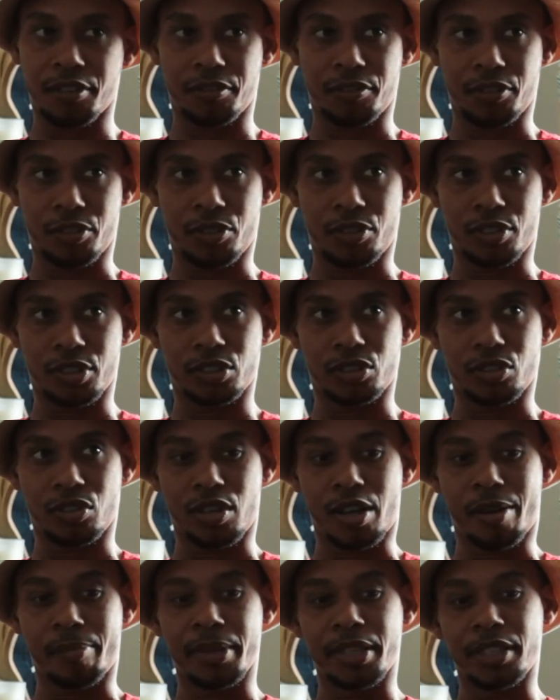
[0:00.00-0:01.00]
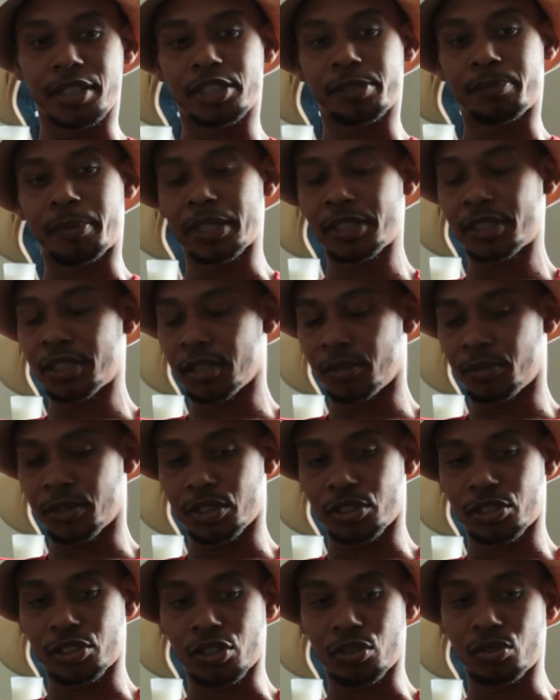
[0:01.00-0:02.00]
So, I mean, especially with the
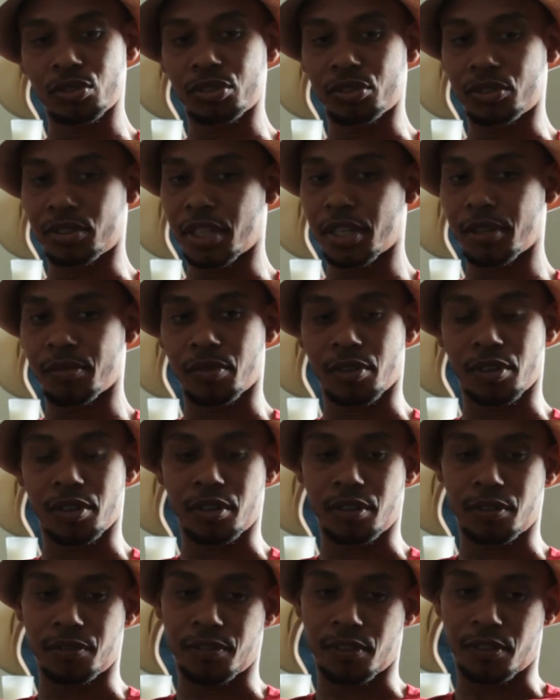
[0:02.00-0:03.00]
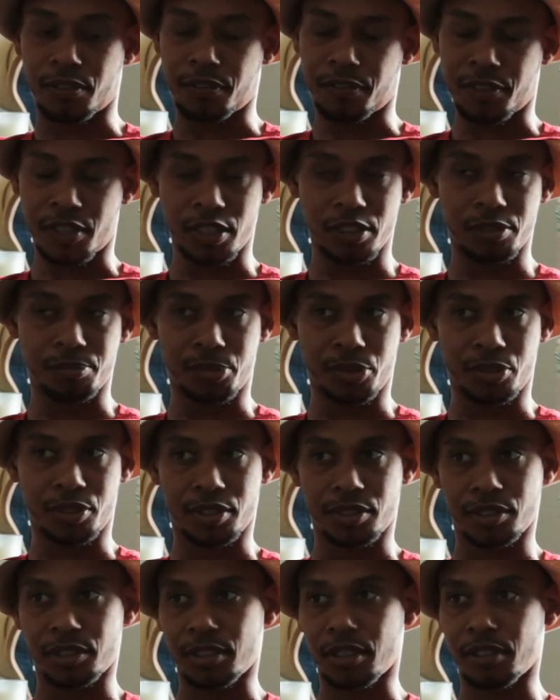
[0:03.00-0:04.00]
social network of Facebook and stuff
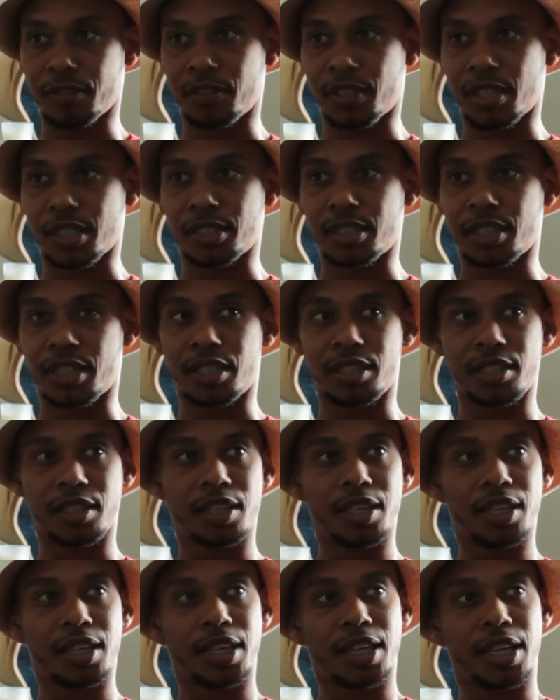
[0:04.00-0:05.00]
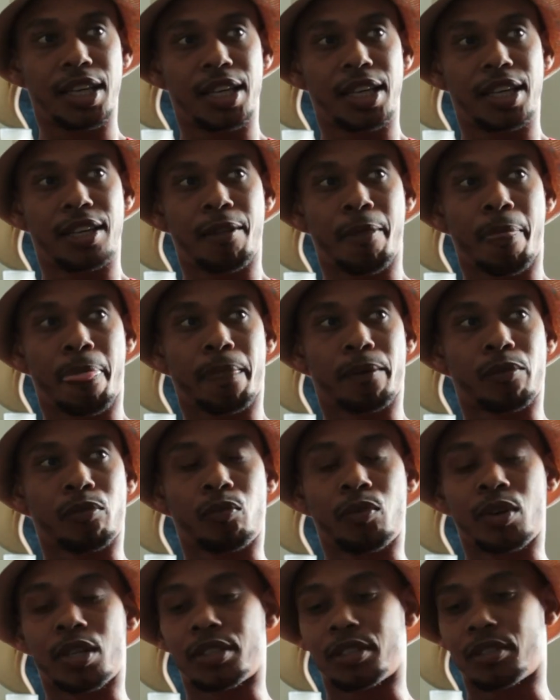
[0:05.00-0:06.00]
like that,
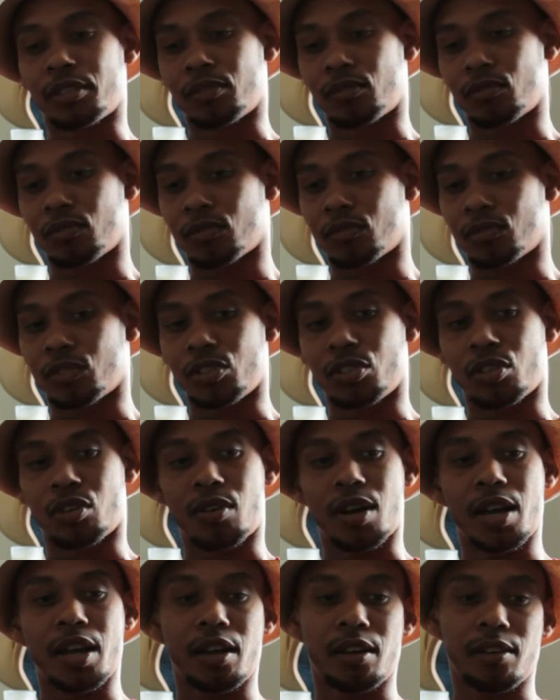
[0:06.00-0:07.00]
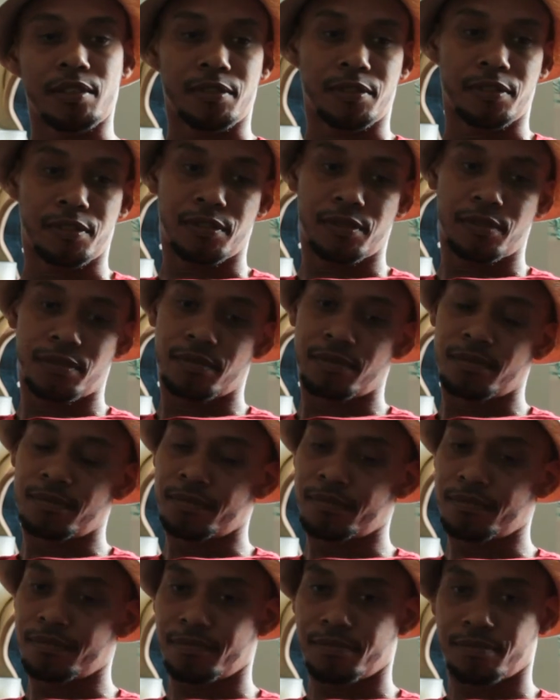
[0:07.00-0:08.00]
when, you know, I have,
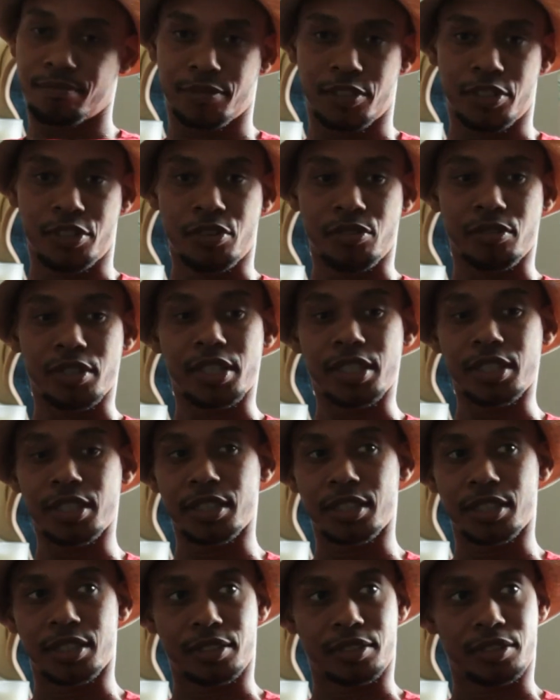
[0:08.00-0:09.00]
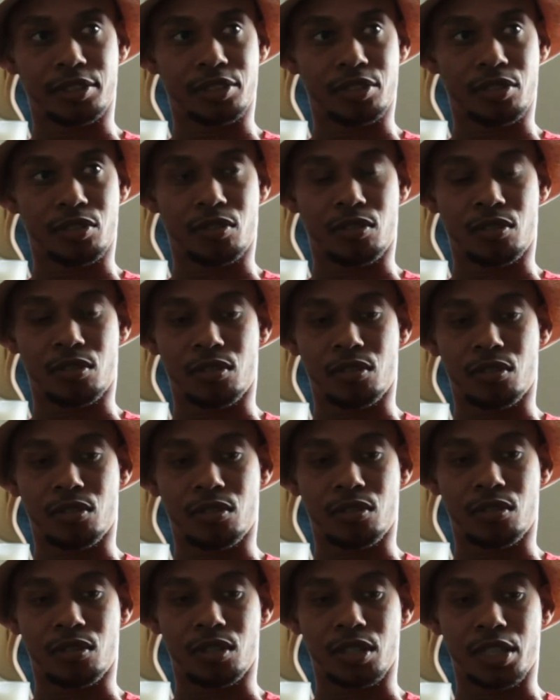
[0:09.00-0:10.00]
you know, kids or
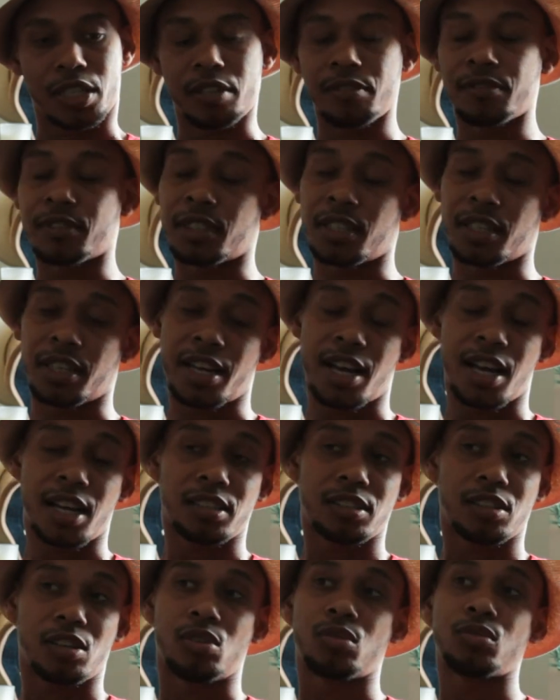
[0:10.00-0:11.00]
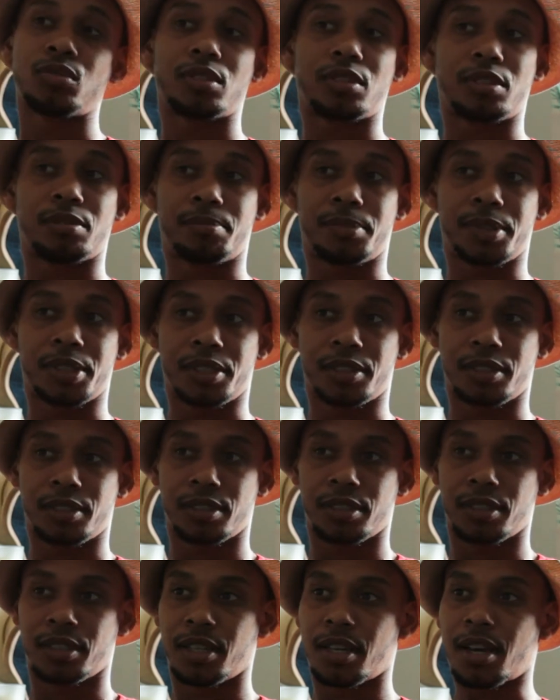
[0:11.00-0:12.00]
even the guys older than me,
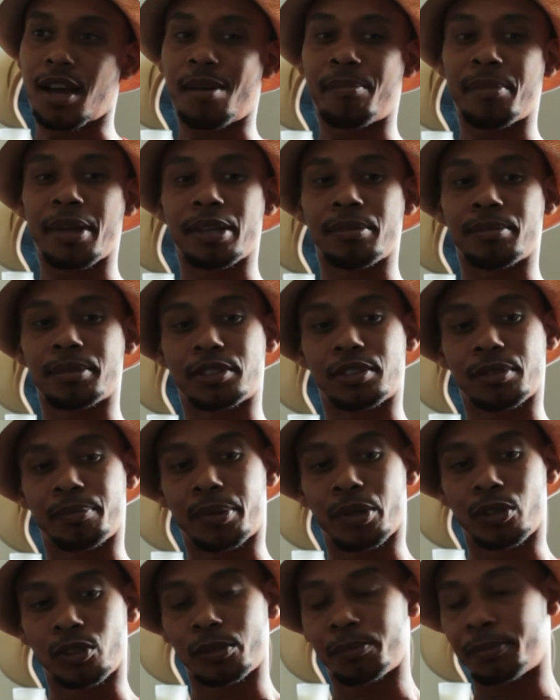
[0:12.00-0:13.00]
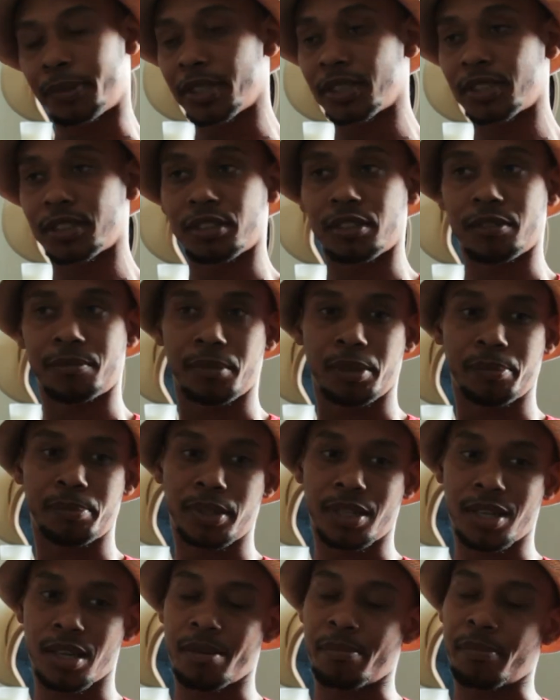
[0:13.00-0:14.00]
I'm able to post pictures of me playing
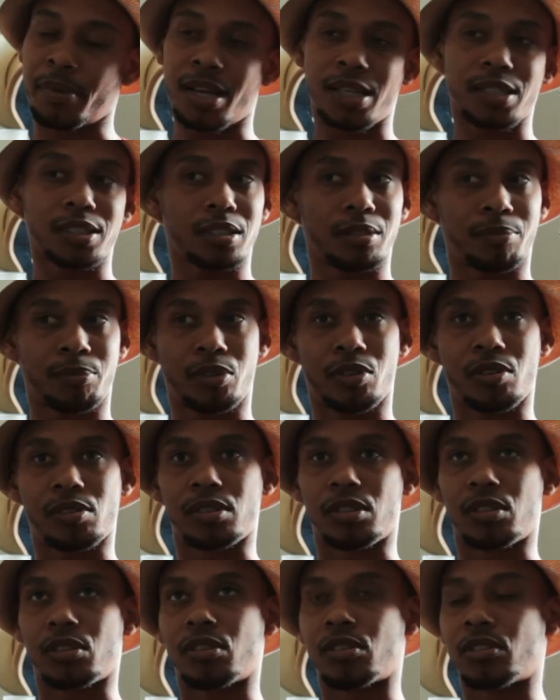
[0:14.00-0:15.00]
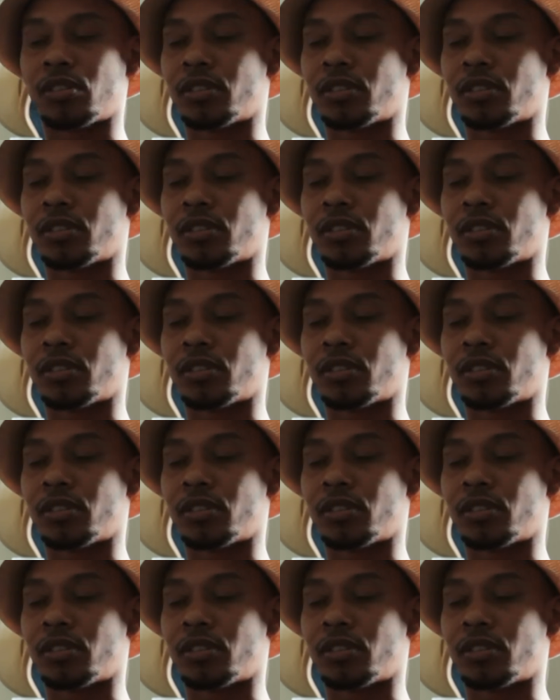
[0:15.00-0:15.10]
basketball or